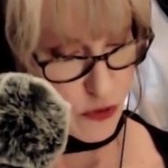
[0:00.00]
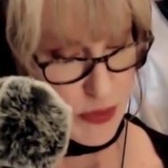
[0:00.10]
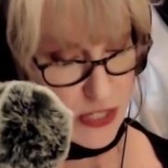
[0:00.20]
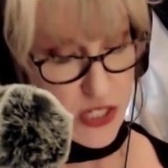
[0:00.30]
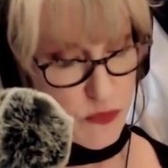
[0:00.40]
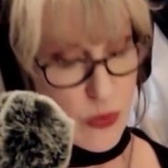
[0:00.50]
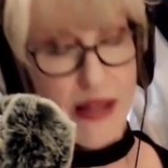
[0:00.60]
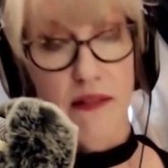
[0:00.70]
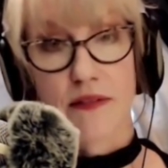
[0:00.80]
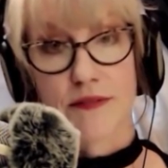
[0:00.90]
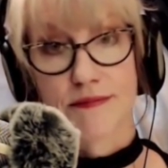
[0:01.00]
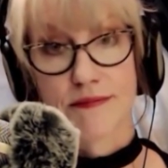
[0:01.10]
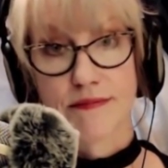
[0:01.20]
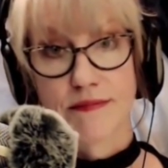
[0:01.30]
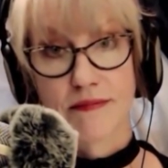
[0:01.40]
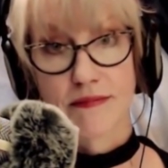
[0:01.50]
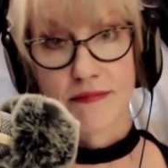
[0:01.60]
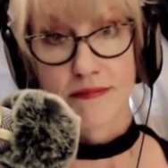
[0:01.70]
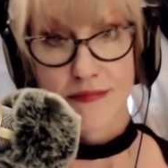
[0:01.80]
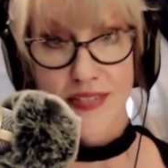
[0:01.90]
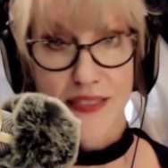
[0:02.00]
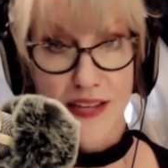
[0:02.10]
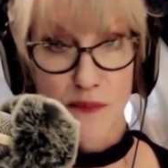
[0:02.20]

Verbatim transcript: mentioned, well. And then in